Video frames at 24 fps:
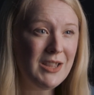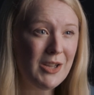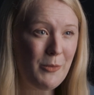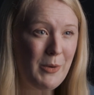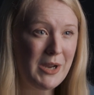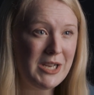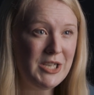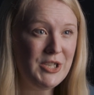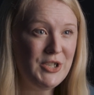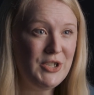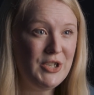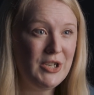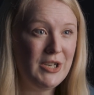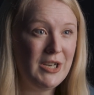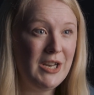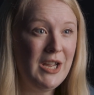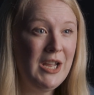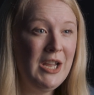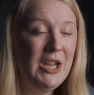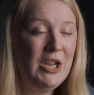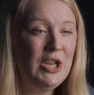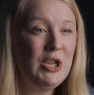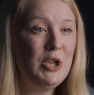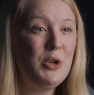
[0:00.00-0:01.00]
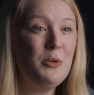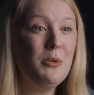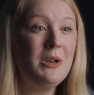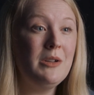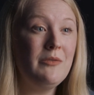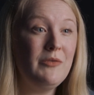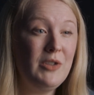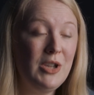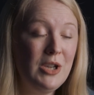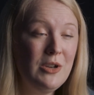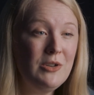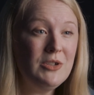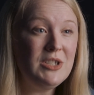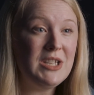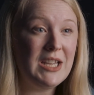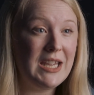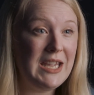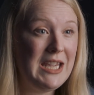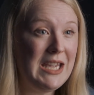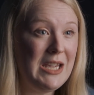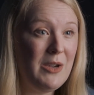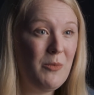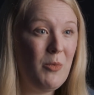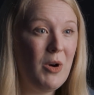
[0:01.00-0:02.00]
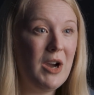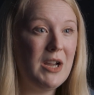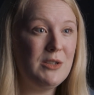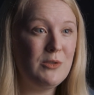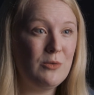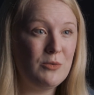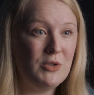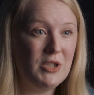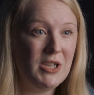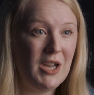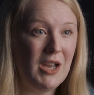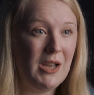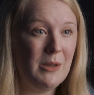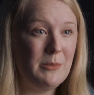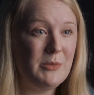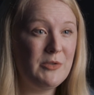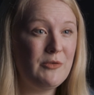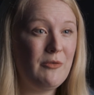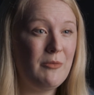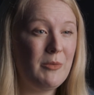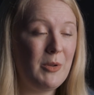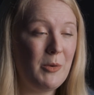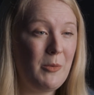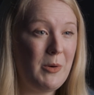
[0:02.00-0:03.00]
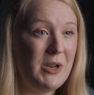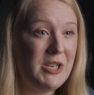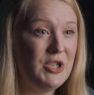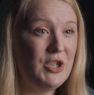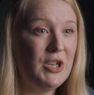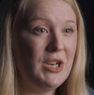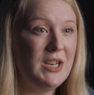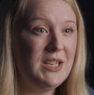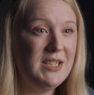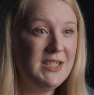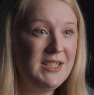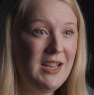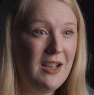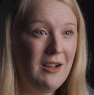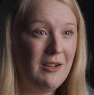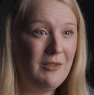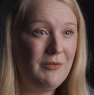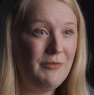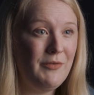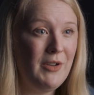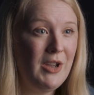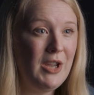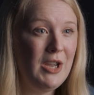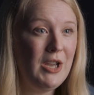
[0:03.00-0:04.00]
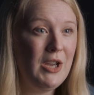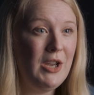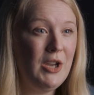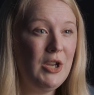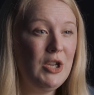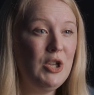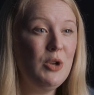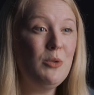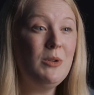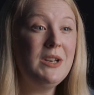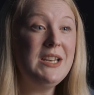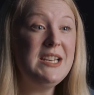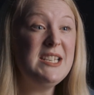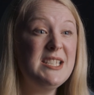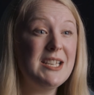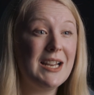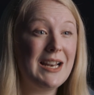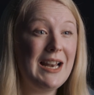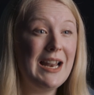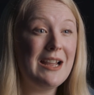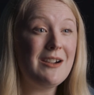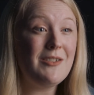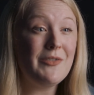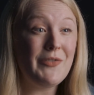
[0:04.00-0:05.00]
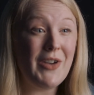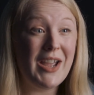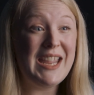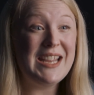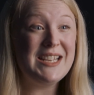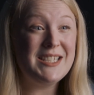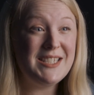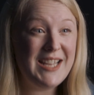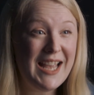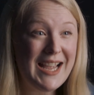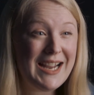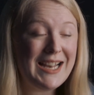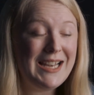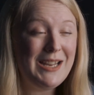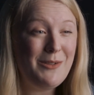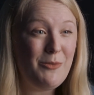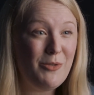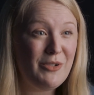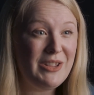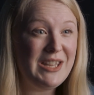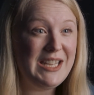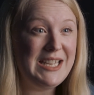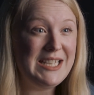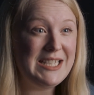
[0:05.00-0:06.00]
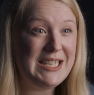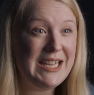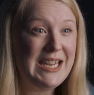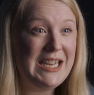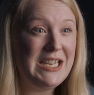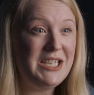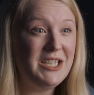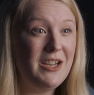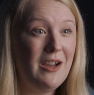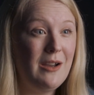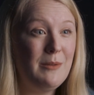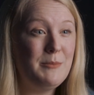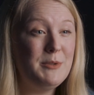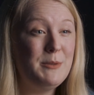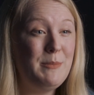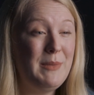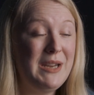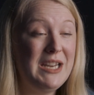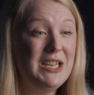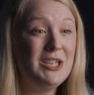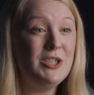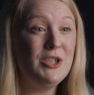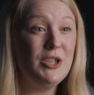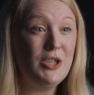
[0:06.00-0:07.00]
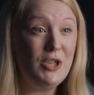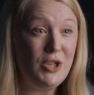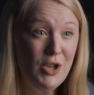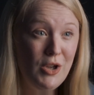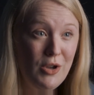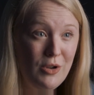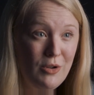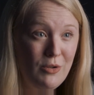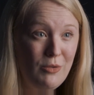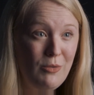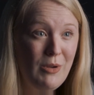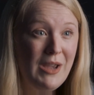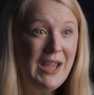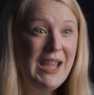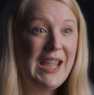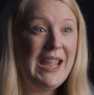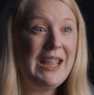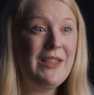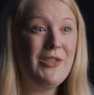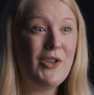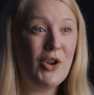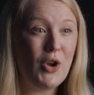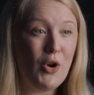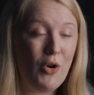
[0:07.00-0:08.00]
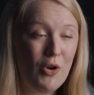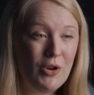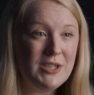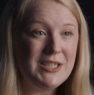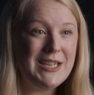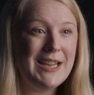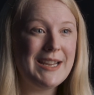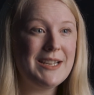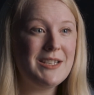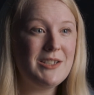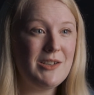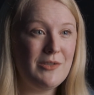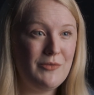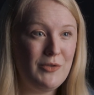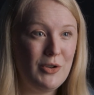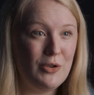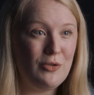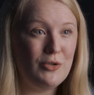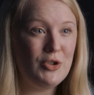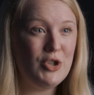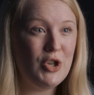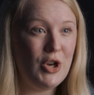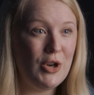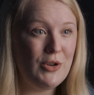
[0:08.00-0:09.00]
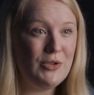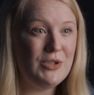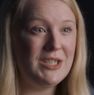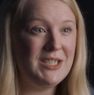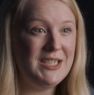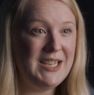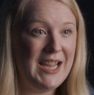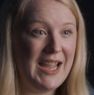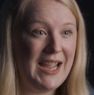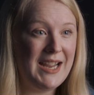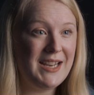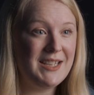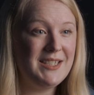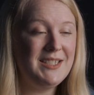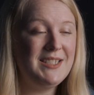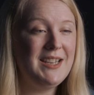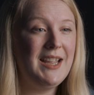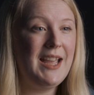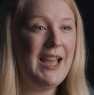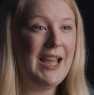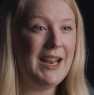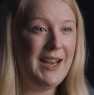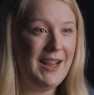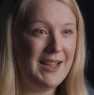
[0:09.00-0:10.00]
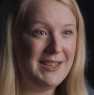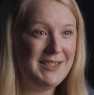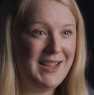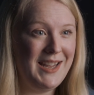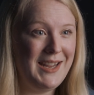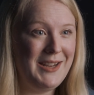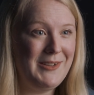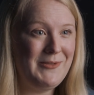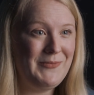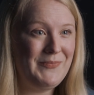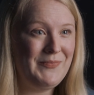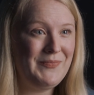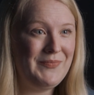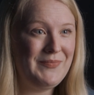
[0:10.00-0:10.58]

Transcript: the question, you will have used the keywords or terms from the question itself. You will to clarify exactly what these key terms mean to you in the context of your chosen text and essay.